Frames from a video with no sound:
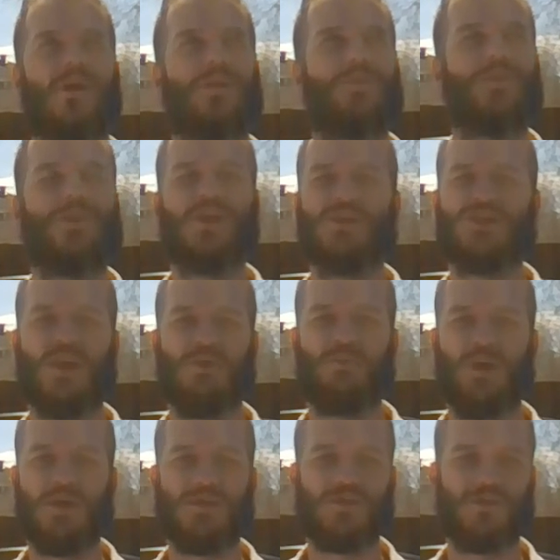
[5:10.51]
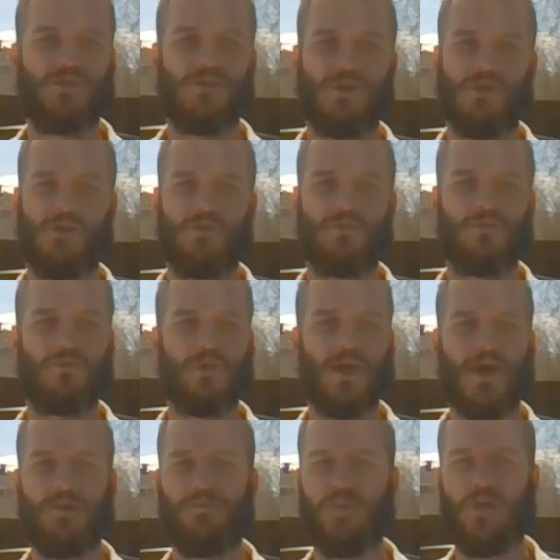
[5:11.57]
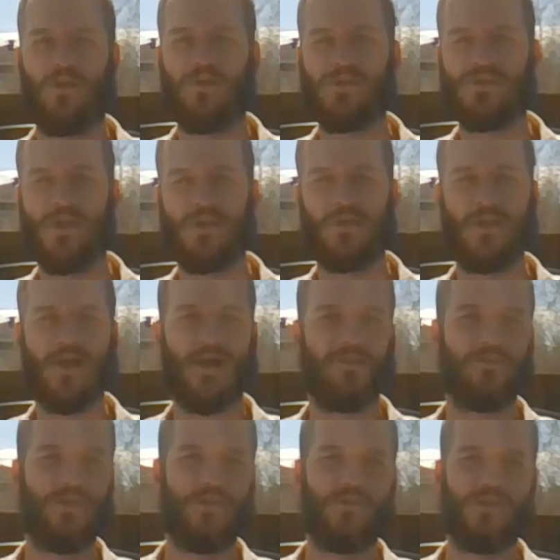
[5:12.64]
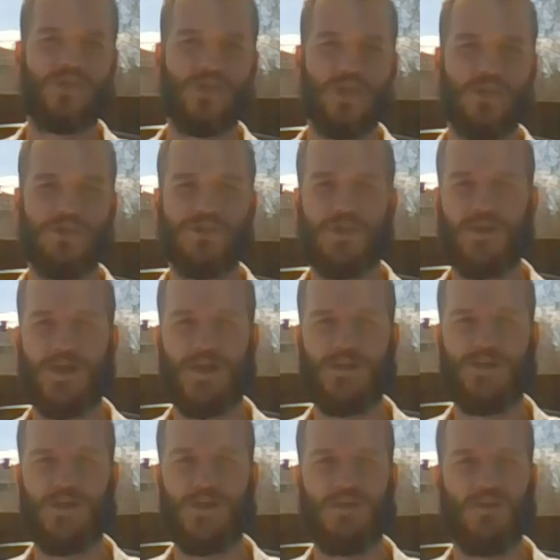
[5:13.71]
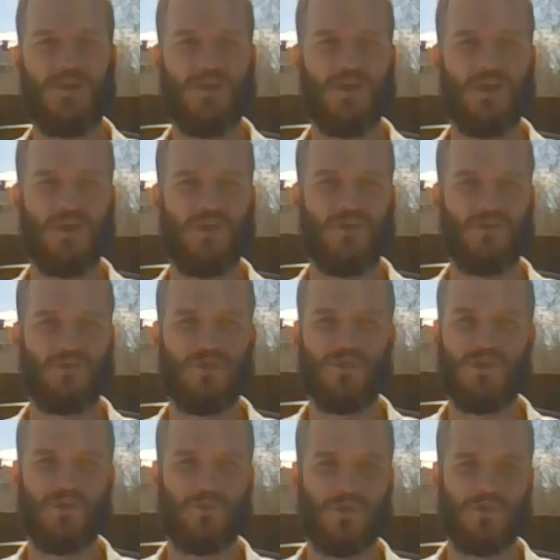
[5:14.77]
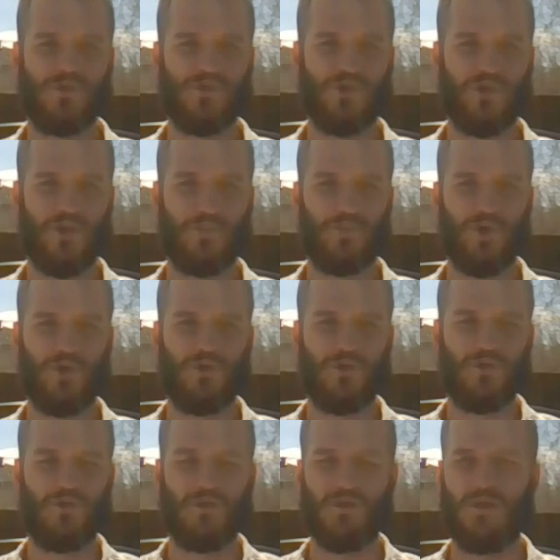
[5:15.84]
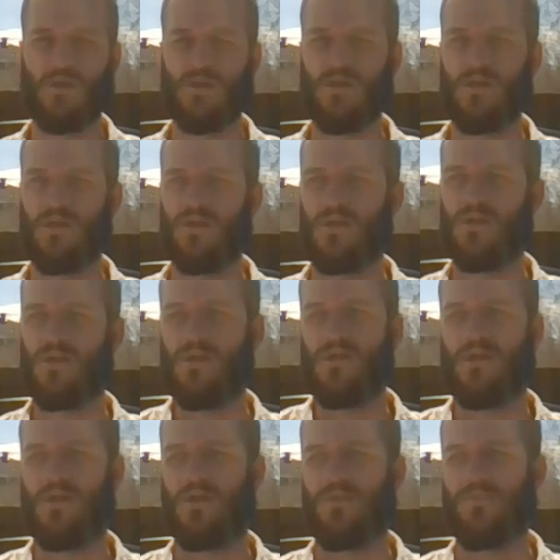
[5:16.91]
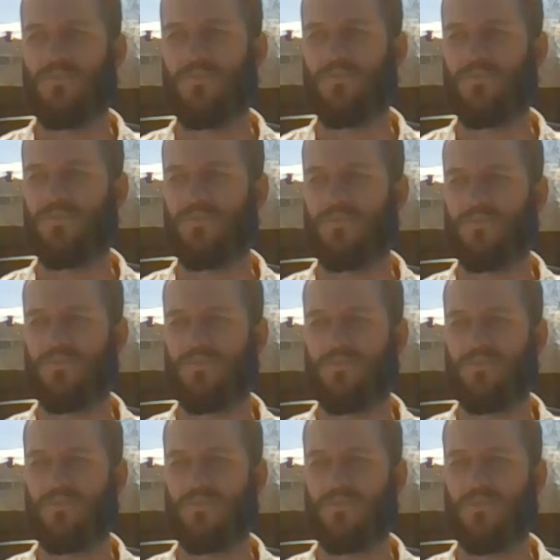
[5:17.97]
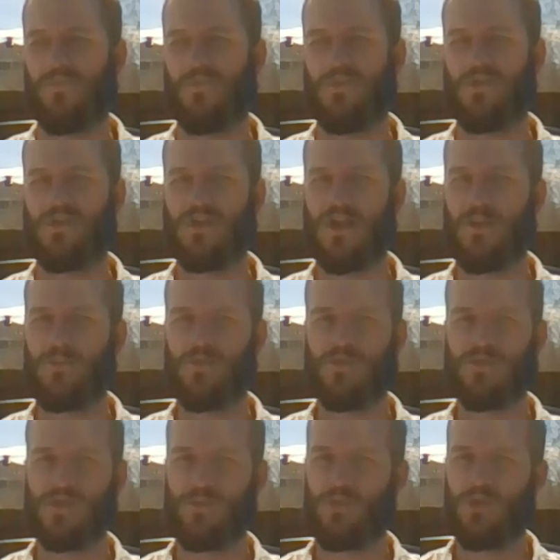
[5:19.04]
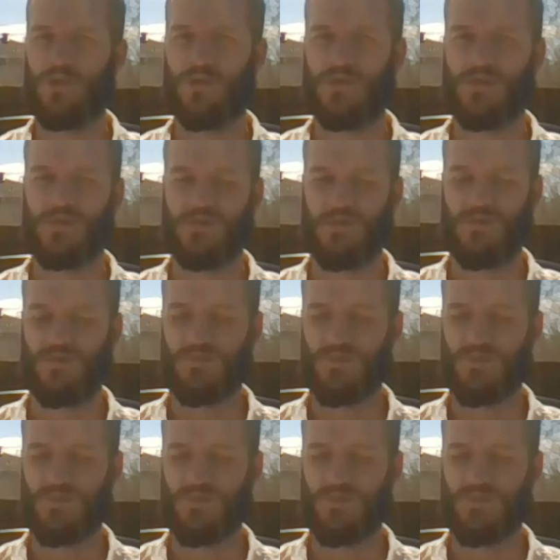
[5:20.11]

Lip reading: but take shade breaks. Half an hour in the sun, half an hour in the shade, stay hydrated. Really, no reason you should get burnt. Um, the chemicals they put into